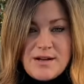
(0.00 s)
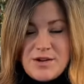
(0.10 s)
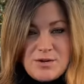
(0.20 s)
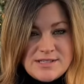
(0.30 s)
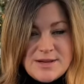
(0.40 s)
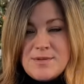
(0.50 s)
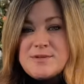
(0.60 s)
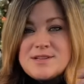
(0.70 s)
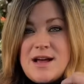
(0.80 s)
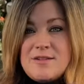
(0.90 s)
You know, some of
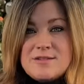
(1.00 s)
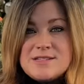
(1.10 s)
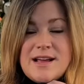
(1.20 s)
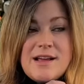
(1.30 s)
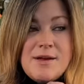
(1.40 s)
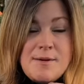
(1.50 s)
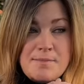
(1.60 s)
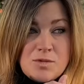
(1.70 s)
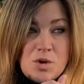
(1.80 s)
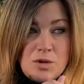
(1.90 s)
those others, like
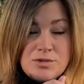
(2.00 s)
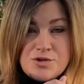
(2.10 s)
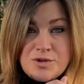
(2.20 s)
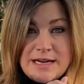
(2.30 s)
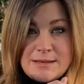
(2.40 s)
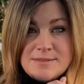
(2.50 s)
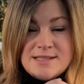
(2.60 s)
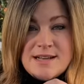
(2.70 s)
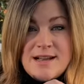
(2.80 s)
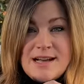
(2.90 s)
Golden
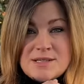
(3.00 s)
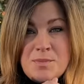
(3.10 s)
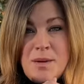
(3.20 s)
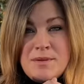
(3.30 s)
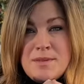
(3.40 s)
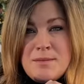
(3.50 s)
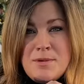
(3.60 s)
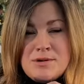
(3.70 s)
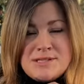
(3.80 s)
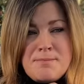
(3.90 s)
Dreams is probably the
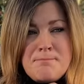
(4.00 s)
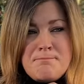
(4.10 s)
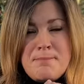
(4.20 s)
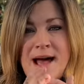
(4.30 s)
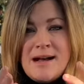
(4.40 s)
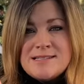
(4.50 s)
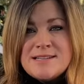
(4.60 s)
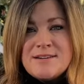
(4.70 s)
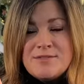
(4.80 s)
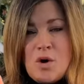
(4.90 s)
most
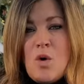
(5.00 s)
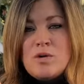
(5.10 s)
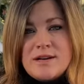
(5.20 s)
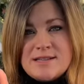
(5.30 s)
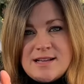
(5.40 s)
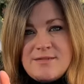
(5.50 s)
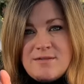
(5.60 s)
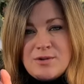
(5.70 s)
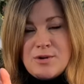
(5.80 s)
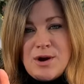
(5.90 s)
massive Coleus I've
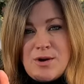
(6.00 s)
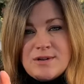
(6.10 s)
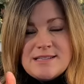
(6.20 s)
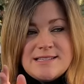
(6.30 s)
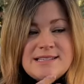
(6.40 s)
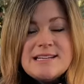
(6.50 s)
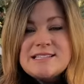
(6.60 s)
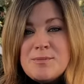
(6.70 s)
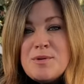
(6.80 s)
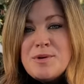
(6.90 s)
ever grown. It does take
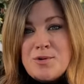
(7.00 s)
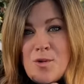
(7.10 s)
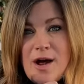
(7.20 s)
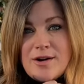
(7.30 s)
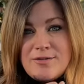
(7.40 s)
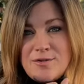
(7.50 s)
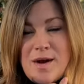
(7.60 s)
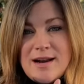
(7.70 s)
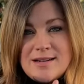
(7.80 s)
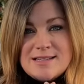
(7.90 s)
supplemental water if you've
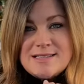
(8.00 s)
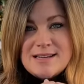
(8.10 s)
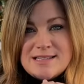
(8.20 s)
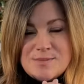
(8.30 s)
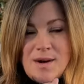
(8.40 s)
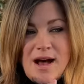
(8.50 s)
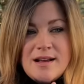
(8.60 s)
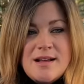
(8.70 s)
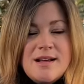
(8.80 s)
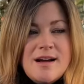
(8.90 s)
got it in a sunny spot,
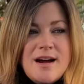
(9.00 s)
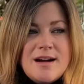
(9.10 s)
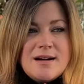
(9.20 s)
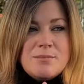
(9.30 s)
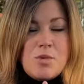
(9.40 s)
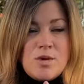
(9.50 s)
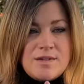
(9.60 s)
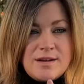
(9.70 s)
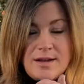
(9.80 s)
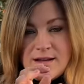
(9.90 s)
more
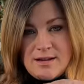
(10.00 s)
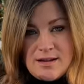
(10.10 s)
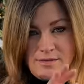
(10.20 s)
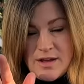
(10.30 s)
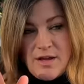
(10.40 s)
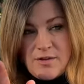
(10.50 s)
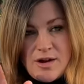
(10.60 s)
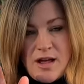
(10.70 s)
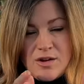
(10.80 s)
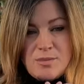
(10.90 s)
than any of the other
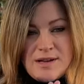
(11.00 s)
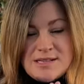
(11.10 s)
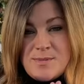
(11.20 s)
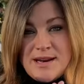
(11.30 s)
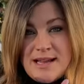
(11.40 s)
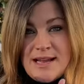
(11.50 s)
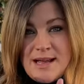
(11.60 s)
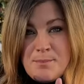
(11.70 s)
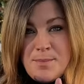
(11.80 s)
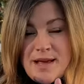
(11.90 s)
ColorBlaze, but it can
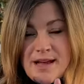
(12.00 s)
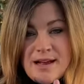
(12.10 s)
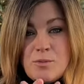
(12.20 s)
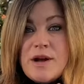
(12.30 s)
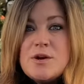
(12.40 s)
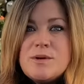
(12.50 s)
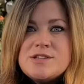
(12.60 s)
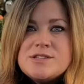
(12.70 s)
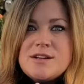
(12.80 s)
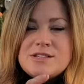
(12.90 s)
get big. And Wicked
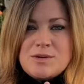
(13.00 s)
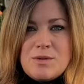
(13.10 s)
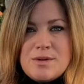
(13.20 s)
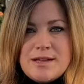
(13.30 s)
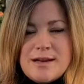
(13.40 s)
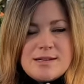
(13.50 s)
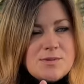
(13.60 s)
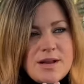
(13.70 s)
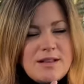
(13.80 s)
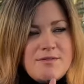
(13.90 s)
Witch is also a really nice
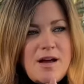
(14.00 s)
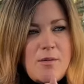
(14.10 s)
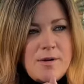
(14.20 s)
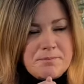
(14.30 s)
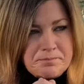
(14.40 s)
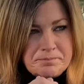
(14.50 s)
one. I love that one.